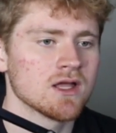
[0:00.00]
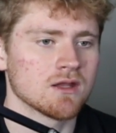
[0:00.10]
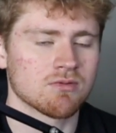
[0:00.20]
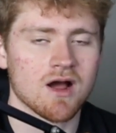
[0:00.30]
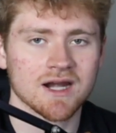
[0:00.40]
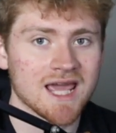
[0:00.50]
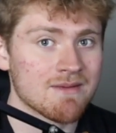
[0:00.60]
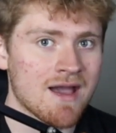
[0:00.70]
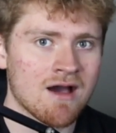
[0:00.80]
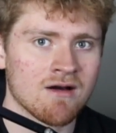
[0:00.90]
LeBron
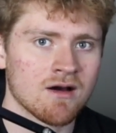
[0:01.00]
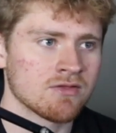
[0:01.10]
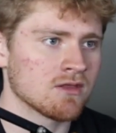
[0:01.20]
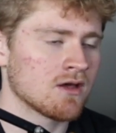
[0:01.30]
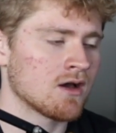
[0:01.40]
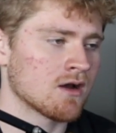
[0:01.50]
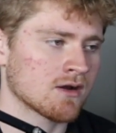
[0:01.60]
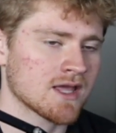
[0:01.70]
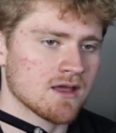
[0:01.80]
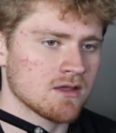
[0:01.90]
came out.
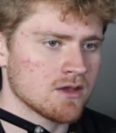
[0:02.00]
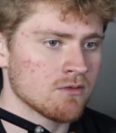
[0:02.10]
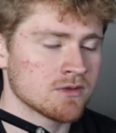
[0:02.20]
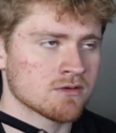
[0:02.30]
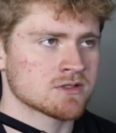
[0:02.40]
There